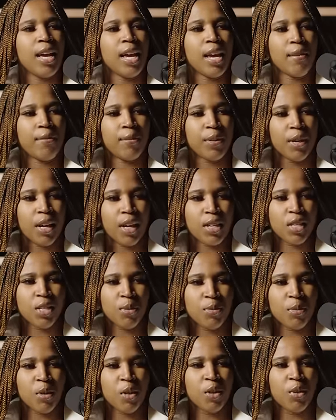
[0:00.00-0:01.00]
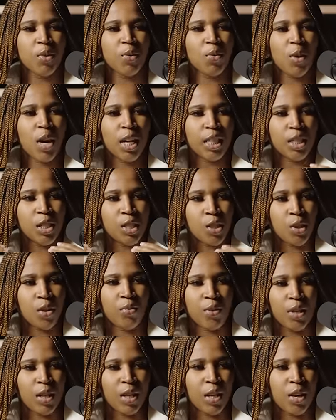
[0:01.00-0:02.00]
if a customer watches your
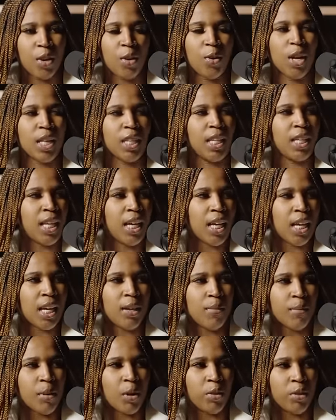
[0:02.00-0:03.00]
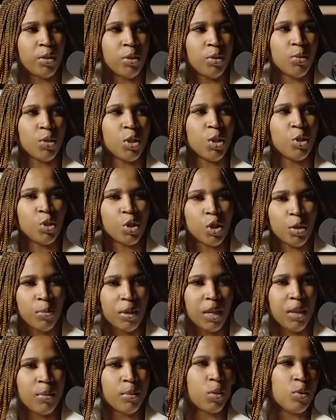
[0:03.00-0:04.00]
video and then they email you, you should
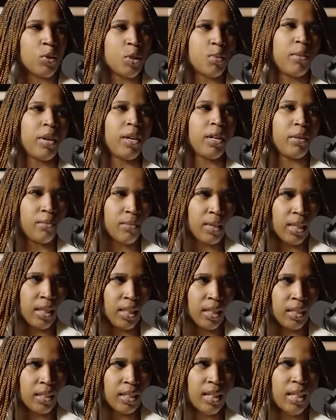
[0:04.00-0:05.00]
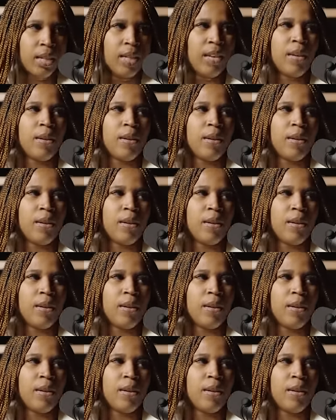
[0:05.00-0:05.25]
be able to respond immediately.